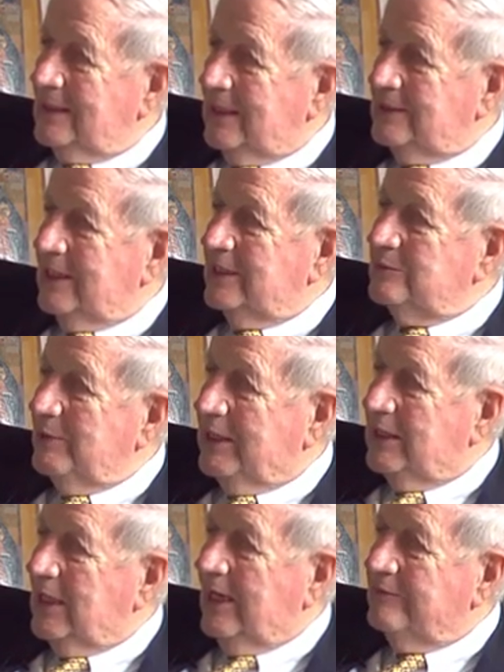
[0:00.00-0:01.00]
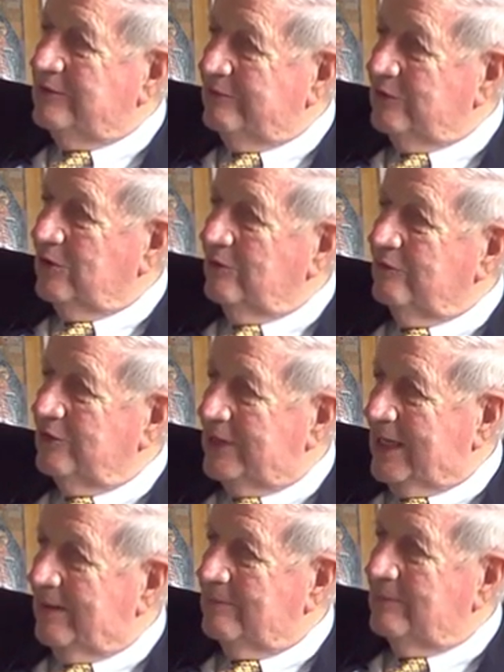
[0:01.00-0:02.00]
They said it's making life difficult for
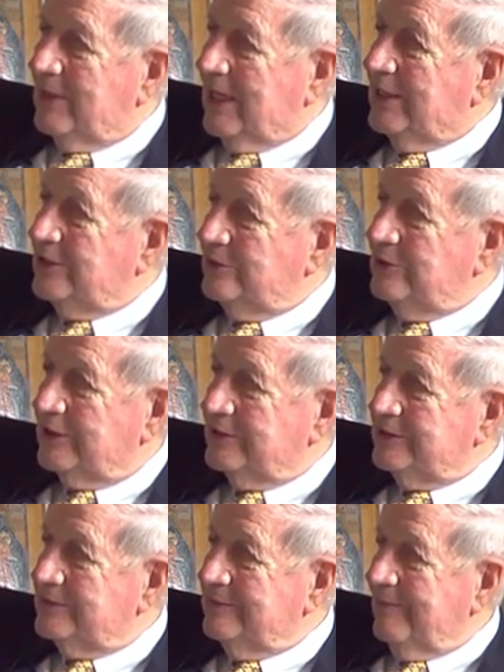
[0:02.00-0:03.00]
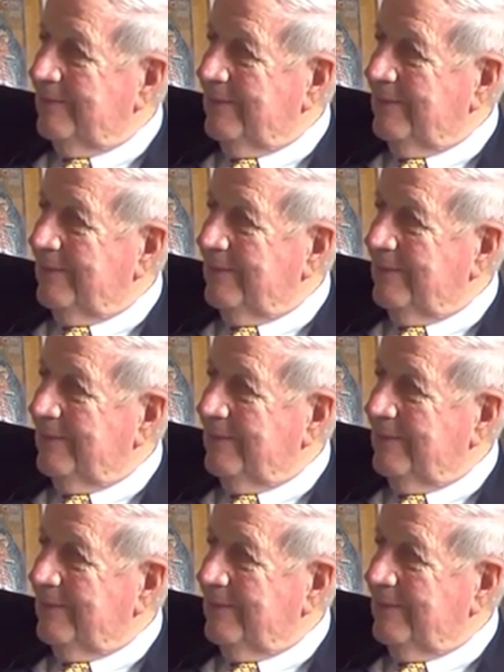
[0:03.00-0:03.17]
them that I do this.